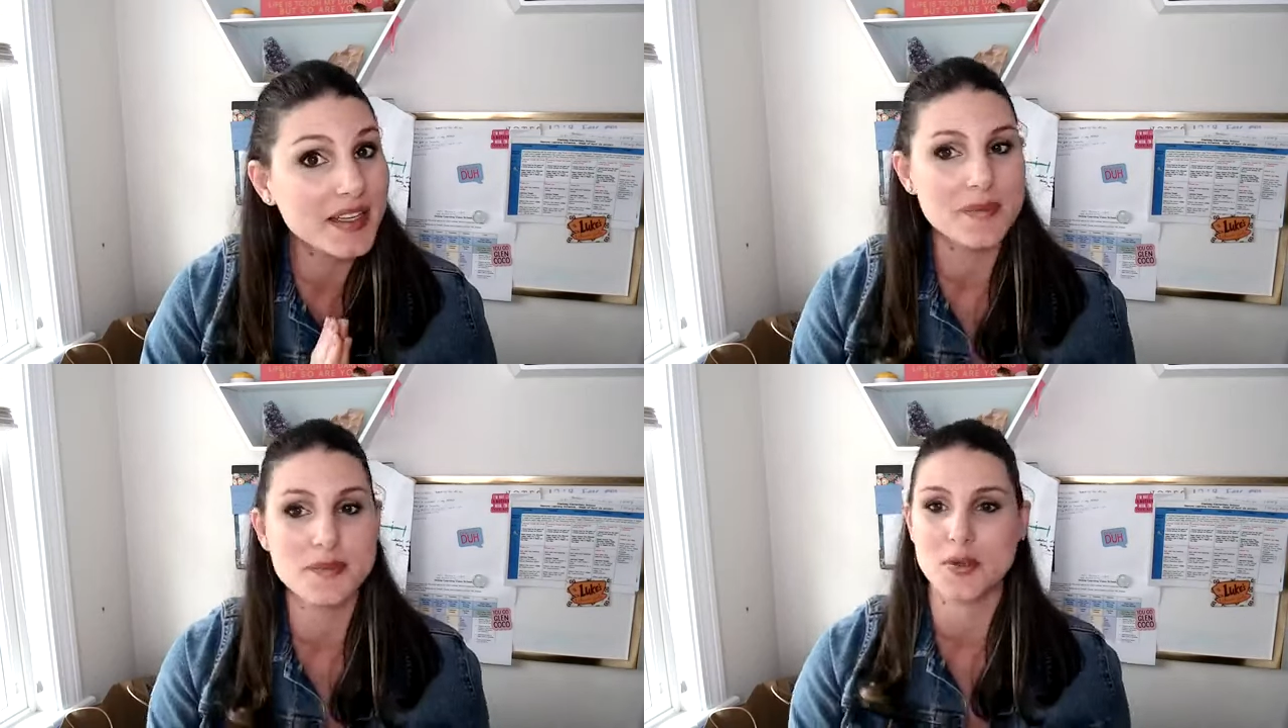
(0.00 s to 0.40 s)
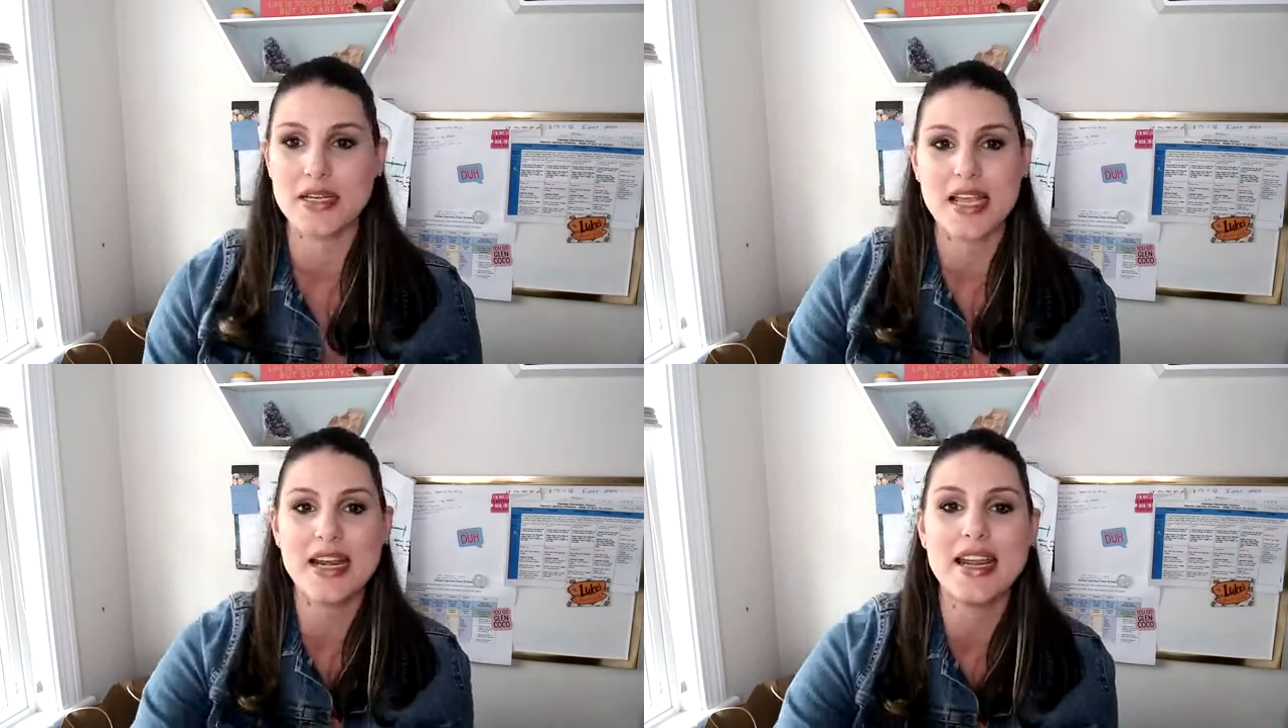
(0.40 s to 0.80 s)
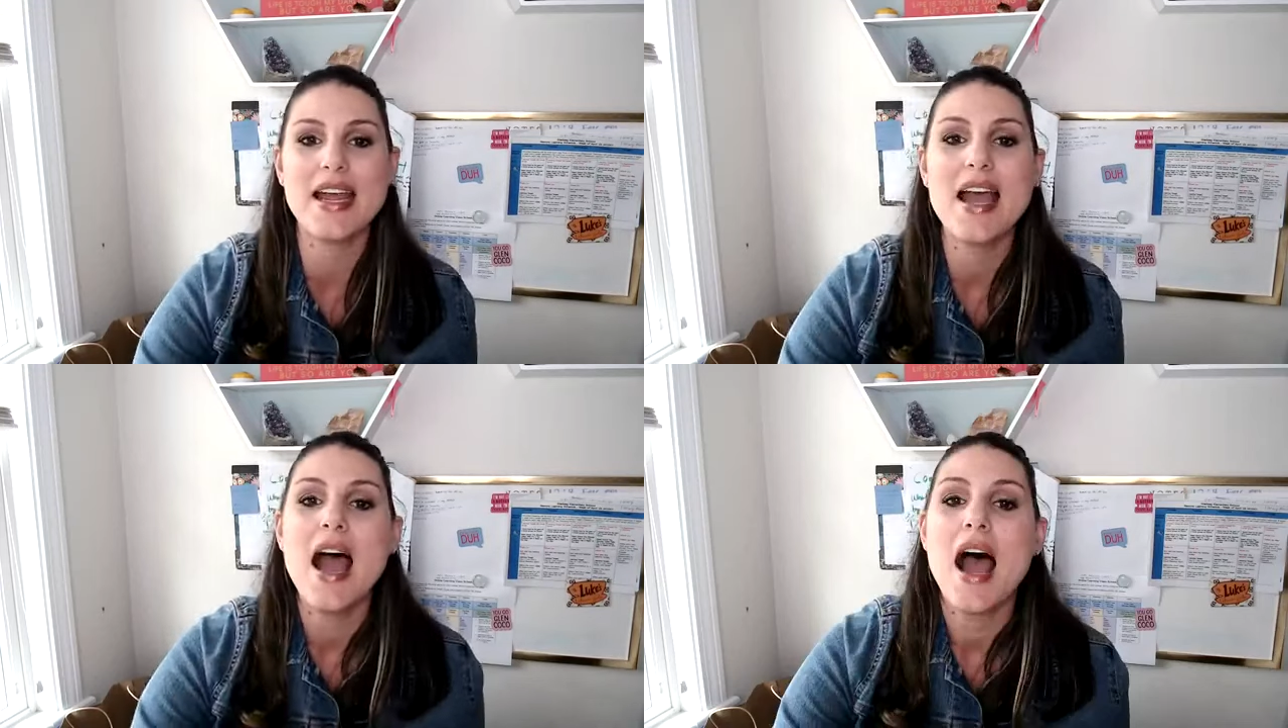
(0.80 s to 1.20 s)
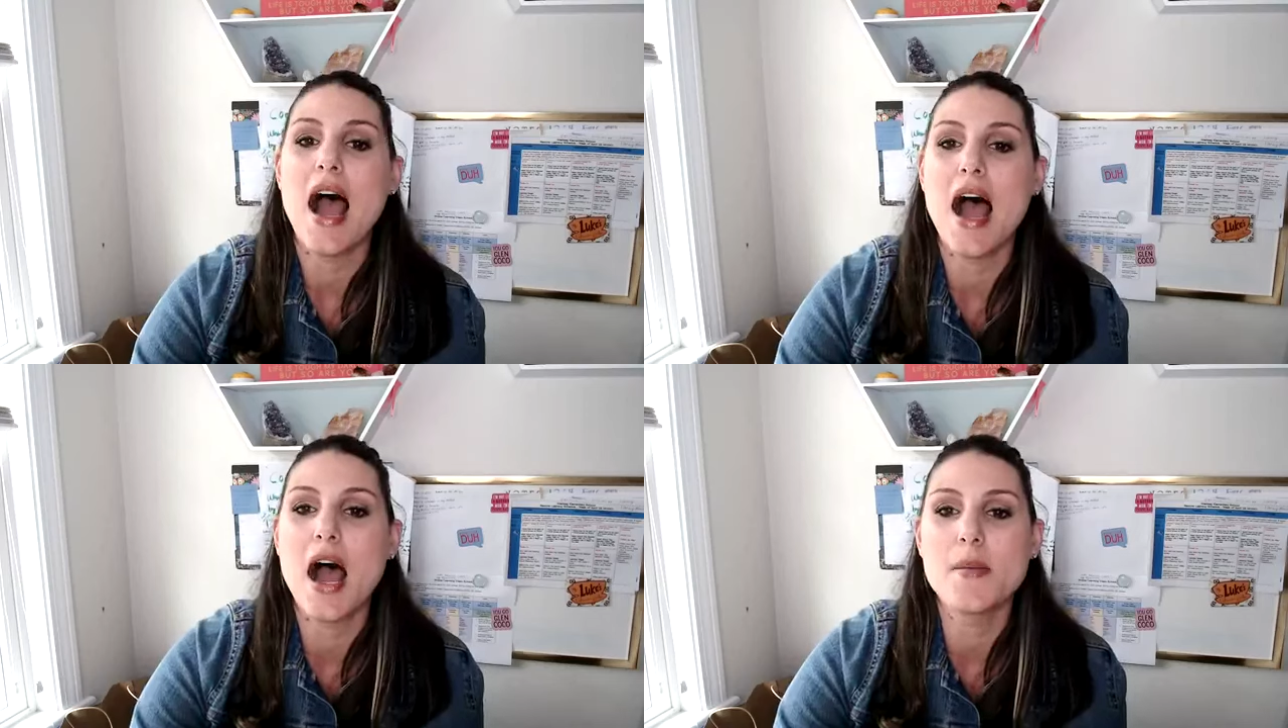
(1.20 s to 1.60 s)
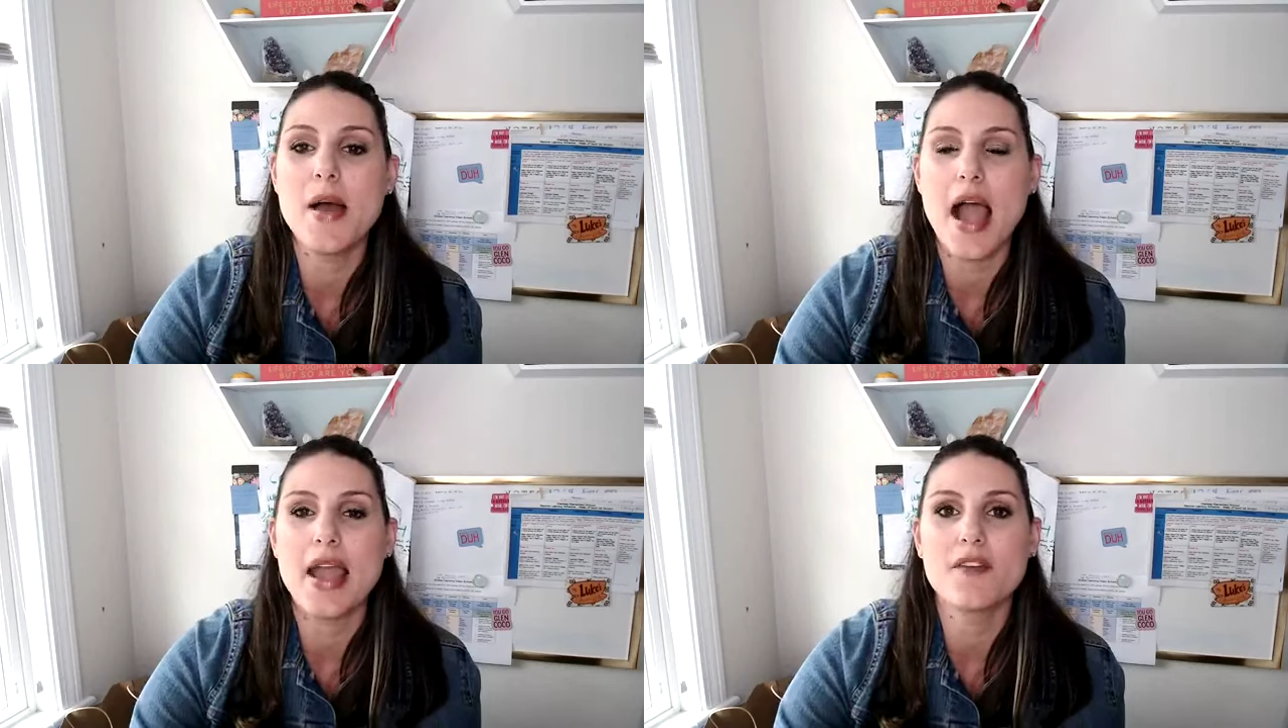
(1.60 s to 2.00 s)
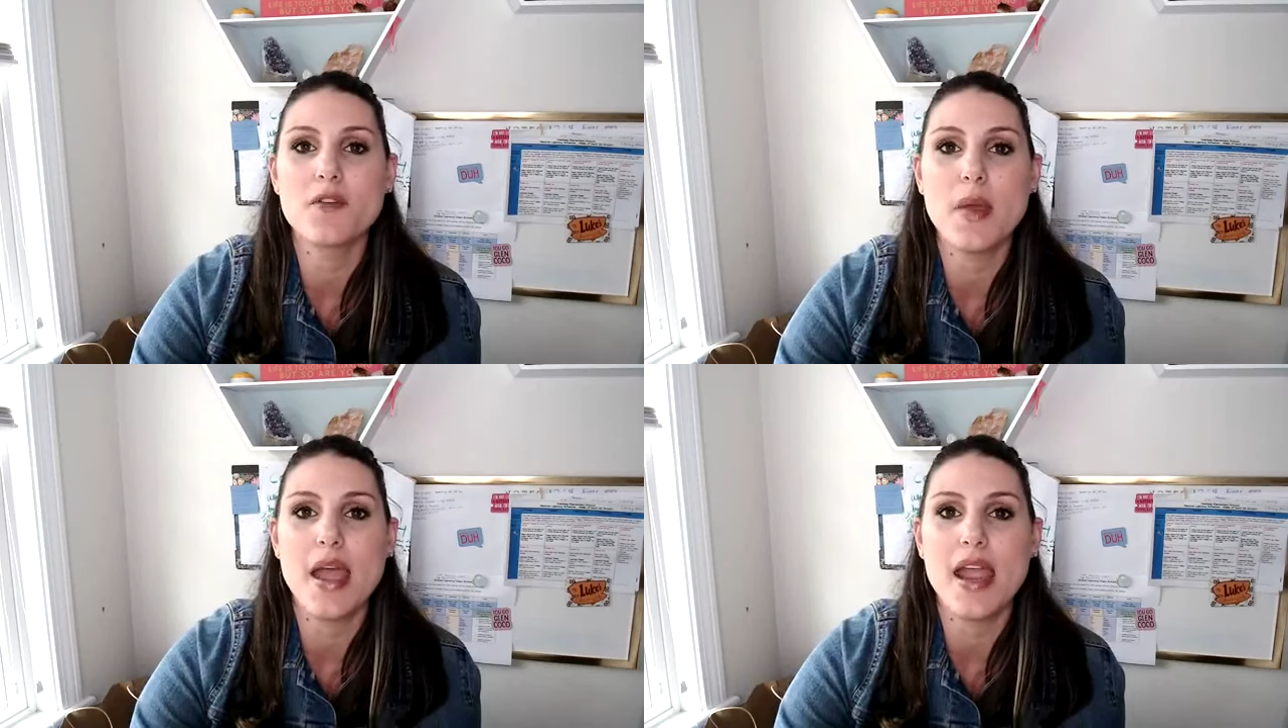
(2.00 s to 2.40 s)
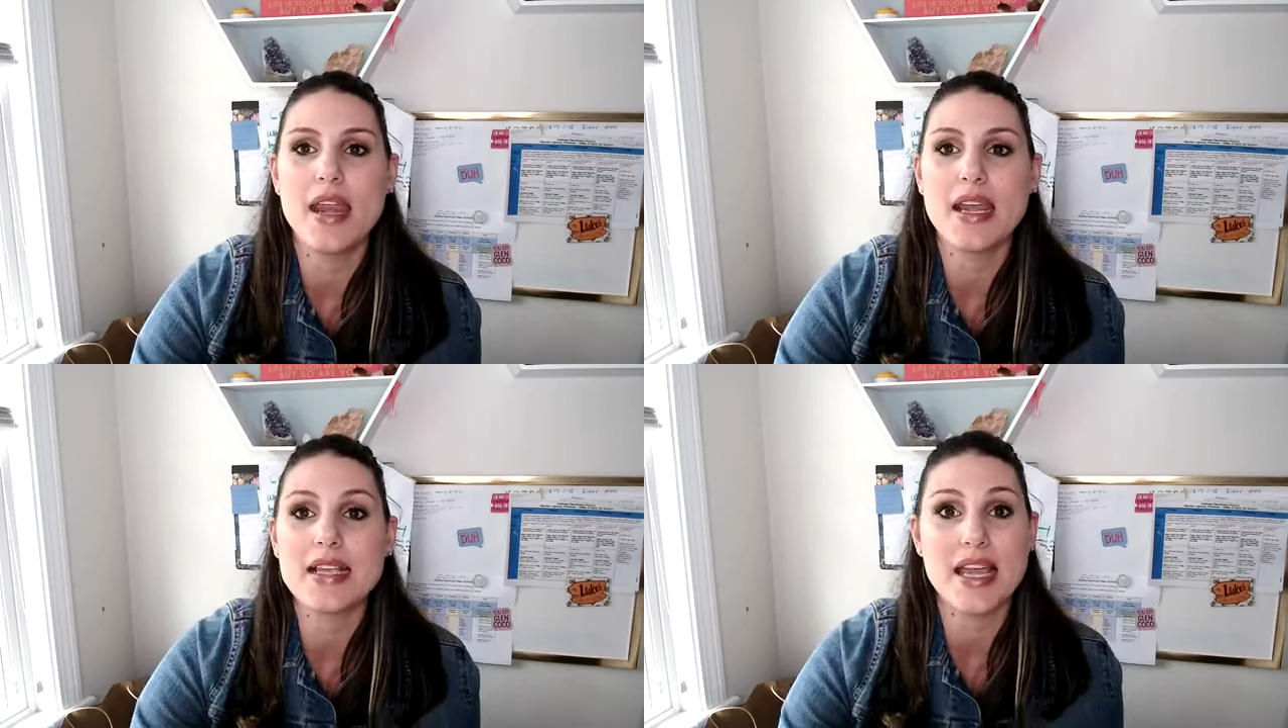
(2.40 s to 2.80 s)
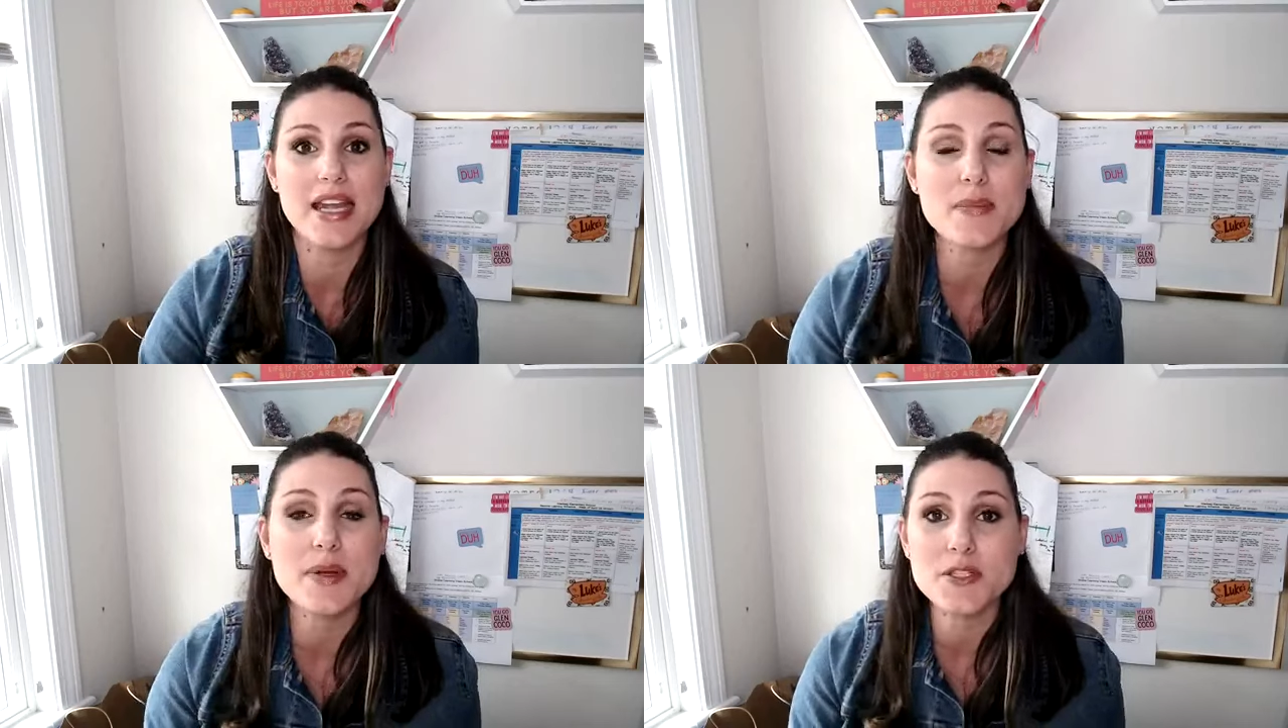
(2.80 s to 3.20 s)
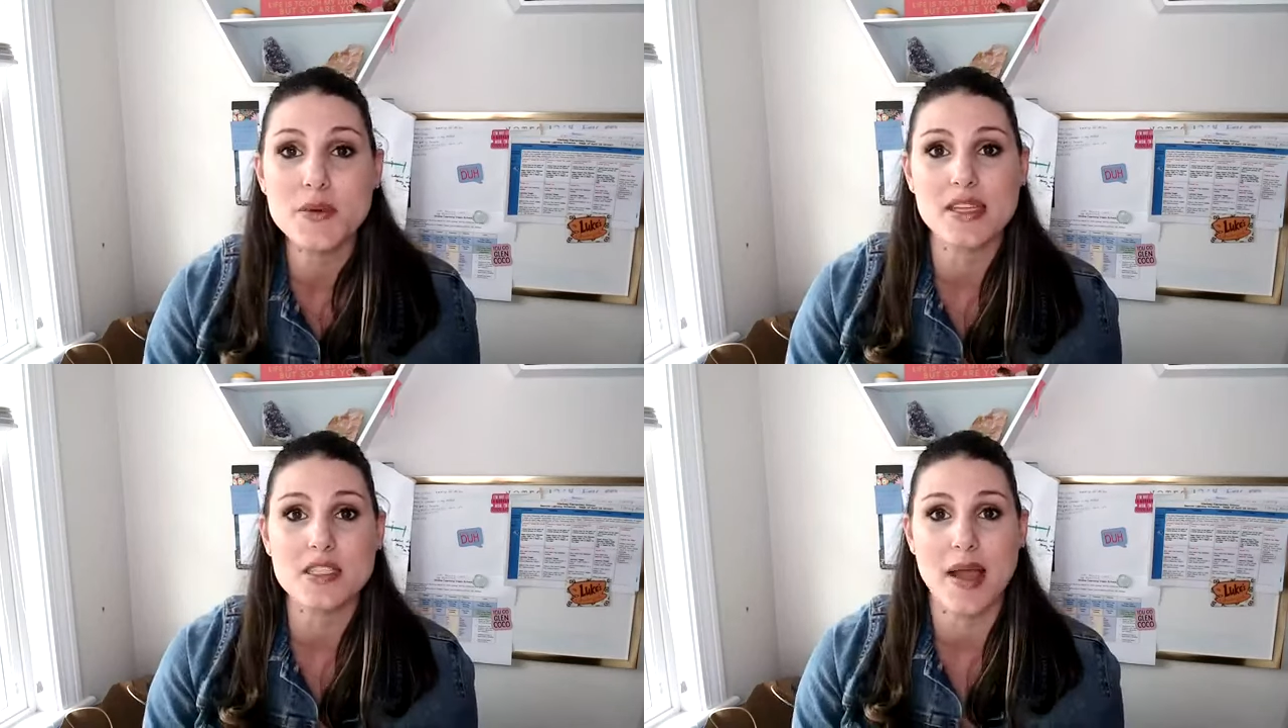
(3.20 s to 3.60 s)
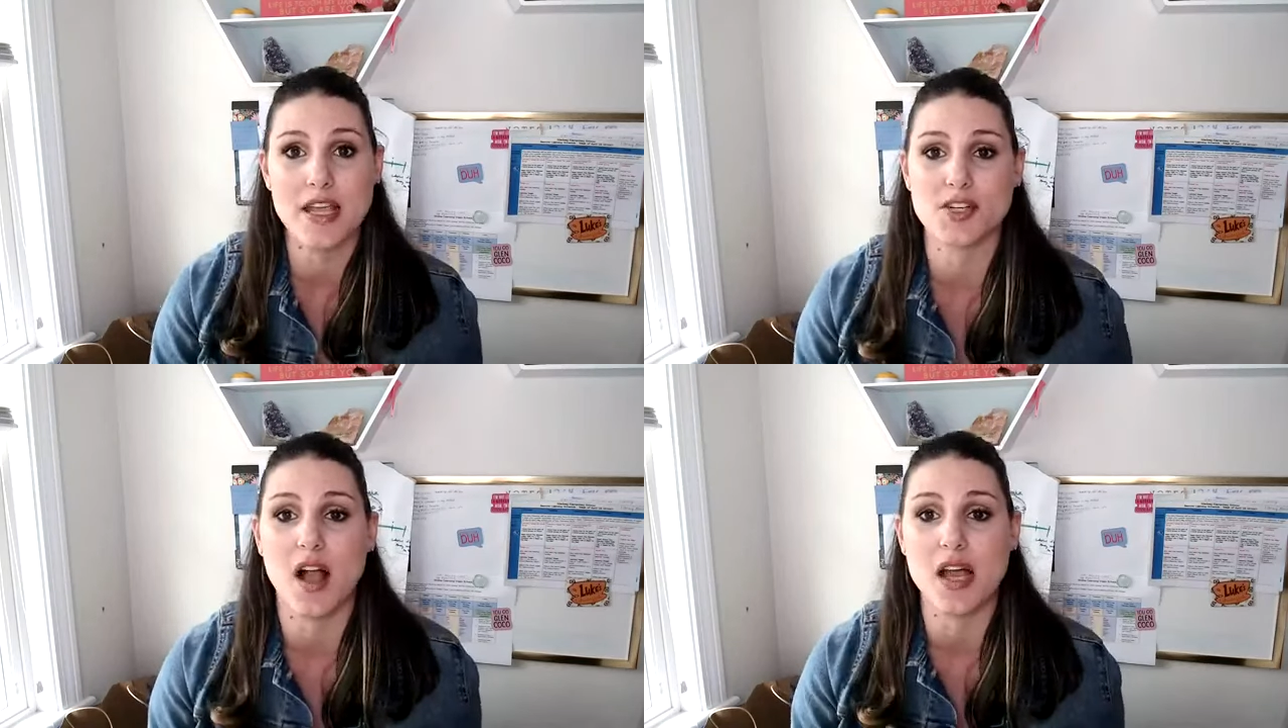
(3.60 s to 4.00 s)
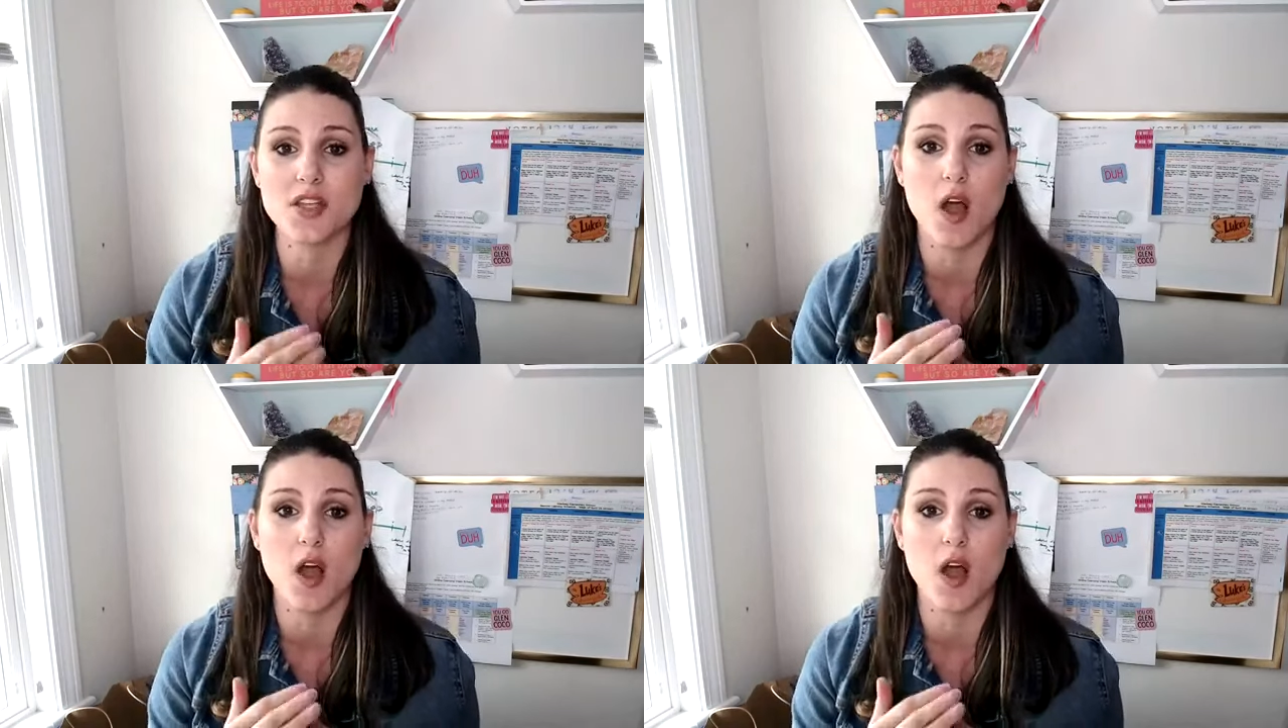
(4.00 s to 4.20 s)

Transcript: I'm so excited. I've been excited about doing this masterclass